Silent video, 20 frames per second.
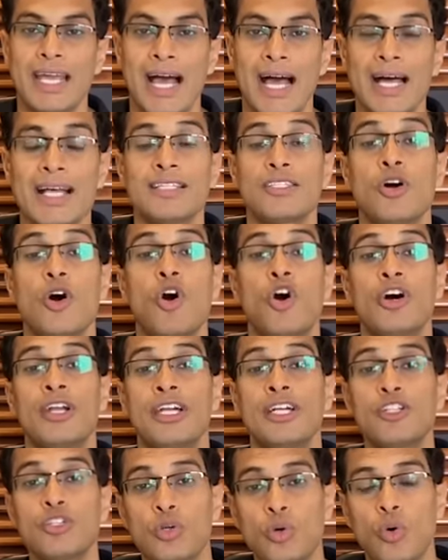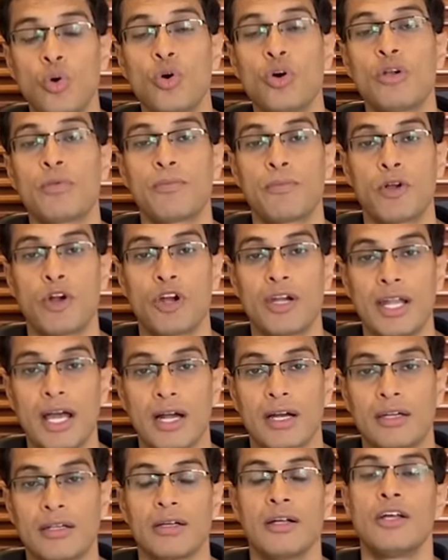has on its core
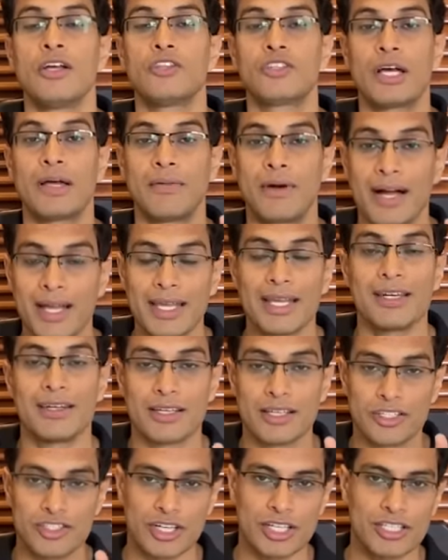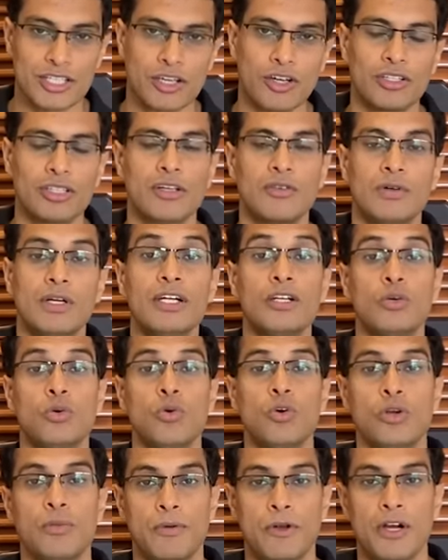product. So I'm again stressing on the word
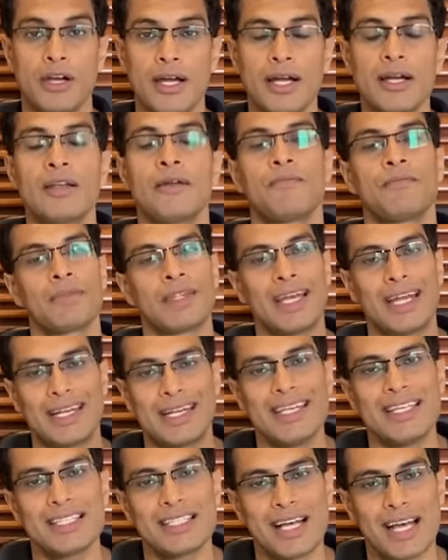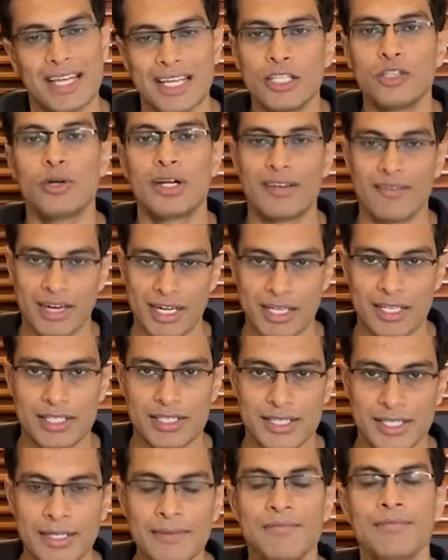core product. At least kahin to
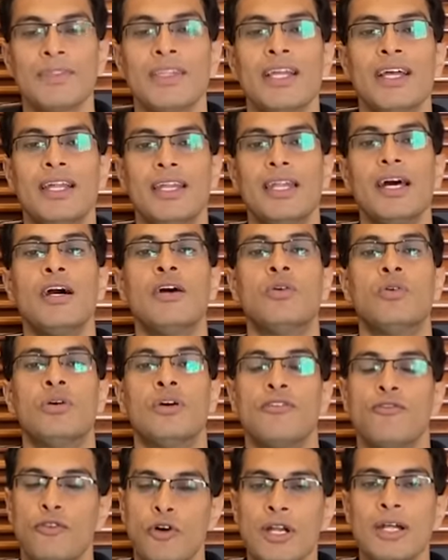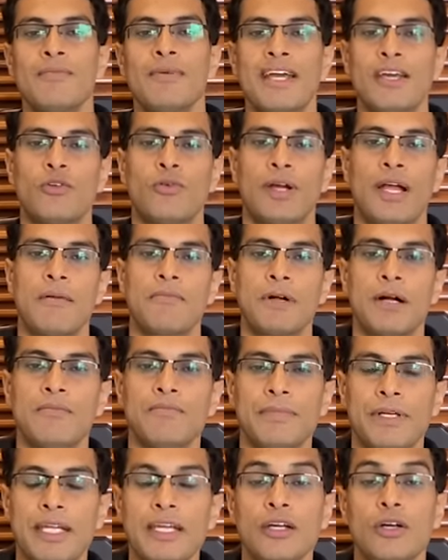advantage hai. Now, for a microcap
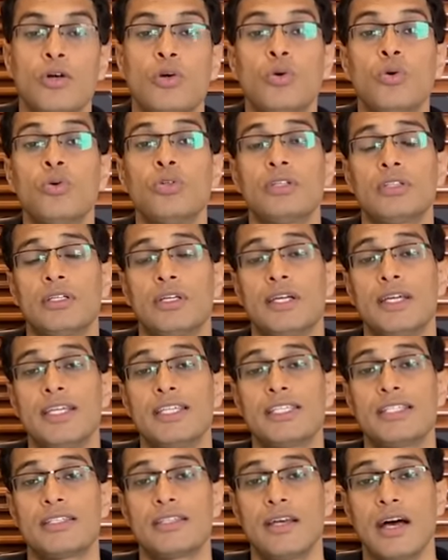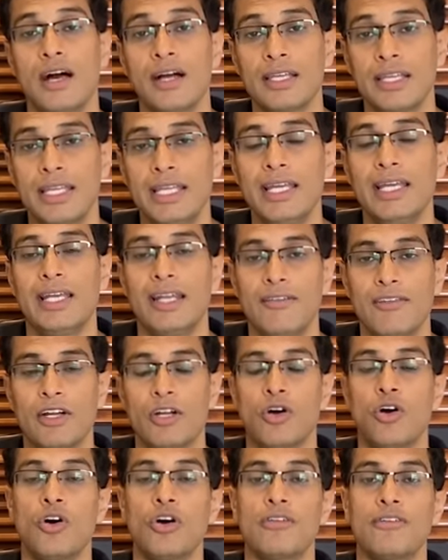company, growth is a key
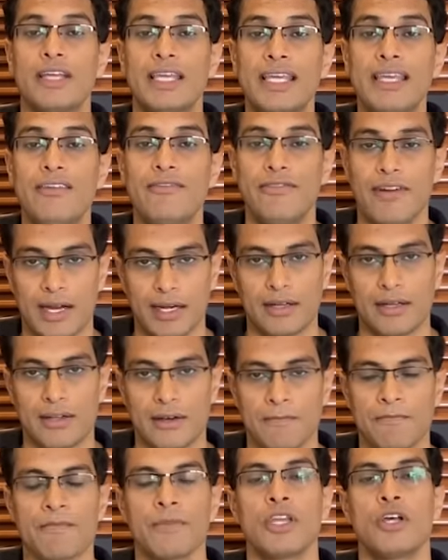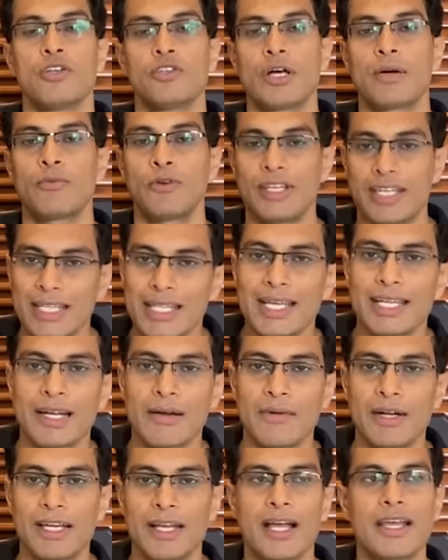lever or key factor. So aapko ye
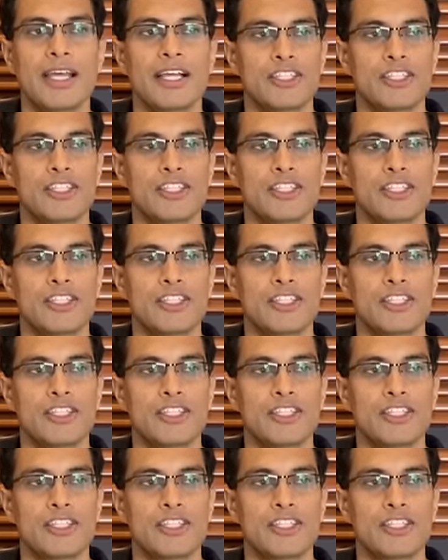dekhna padega ki